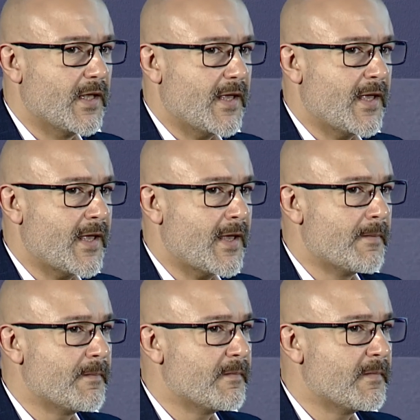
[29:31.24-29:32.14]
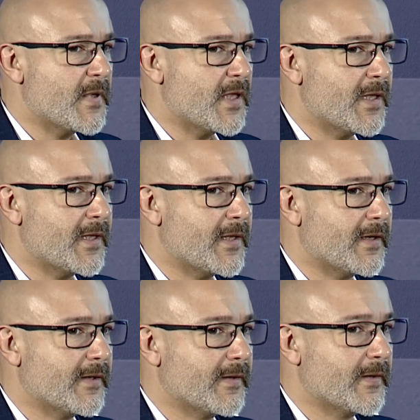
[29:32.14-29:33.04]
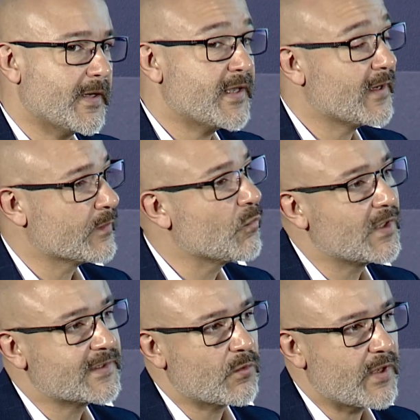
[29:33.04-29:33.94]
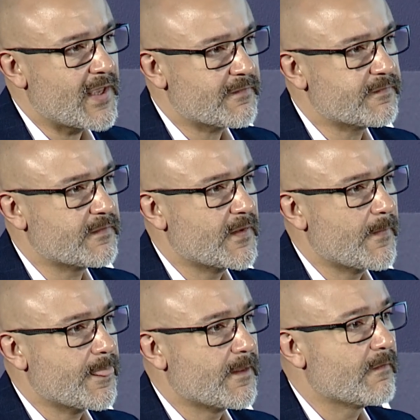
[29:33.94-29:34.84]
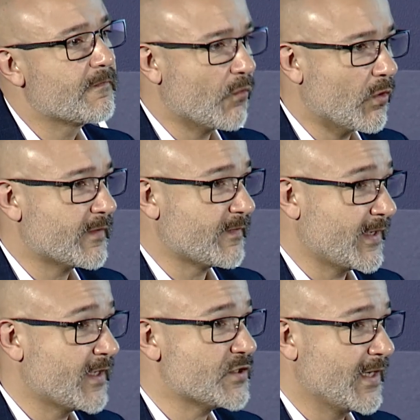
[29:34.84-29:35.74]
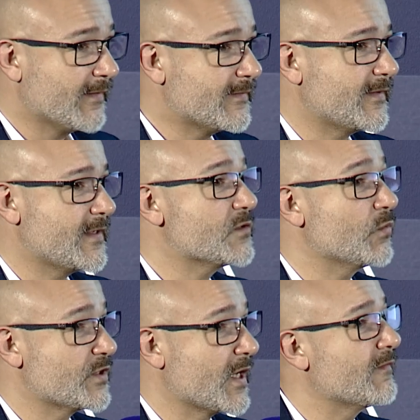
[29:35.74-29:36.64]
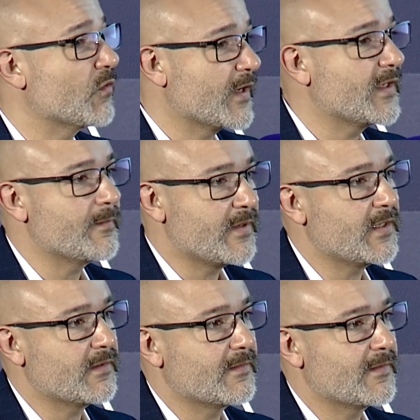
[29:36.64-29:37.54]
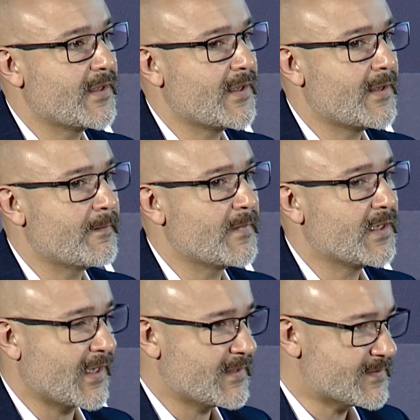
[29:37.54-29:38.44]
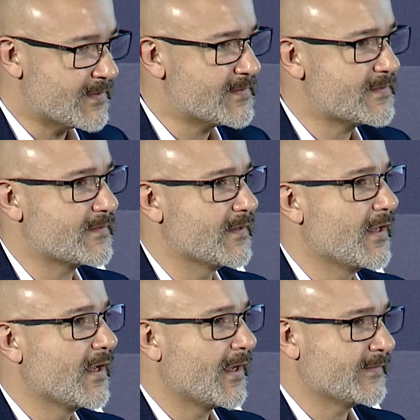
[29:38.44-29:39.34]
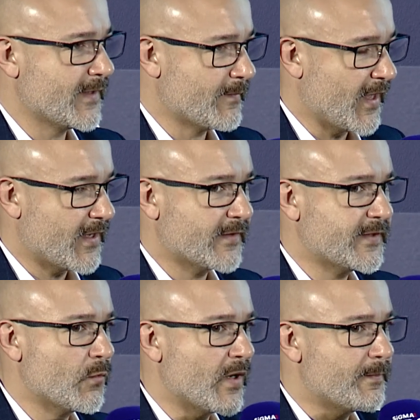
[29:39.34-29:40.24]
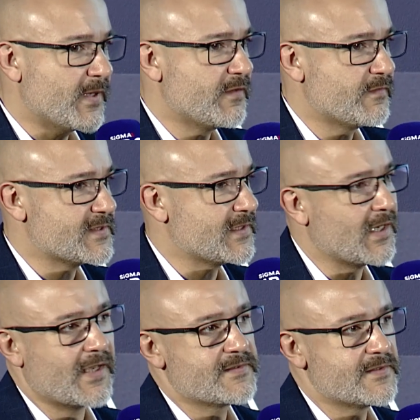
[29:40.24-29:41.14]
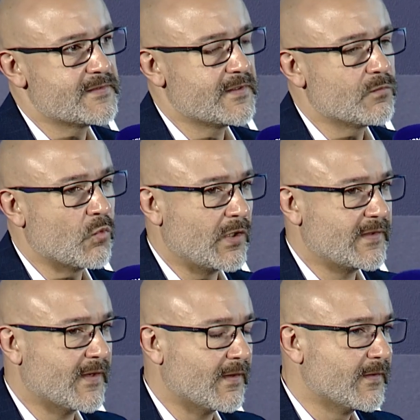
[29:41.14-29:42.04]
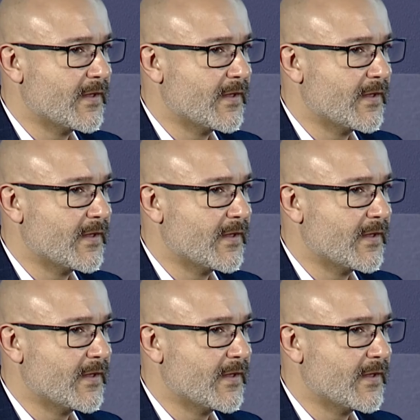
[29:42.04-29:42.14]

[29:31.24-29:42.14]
Here in Malta, we have 4 financial entities which have already been licensed under MICA. They were previously licensed in Malta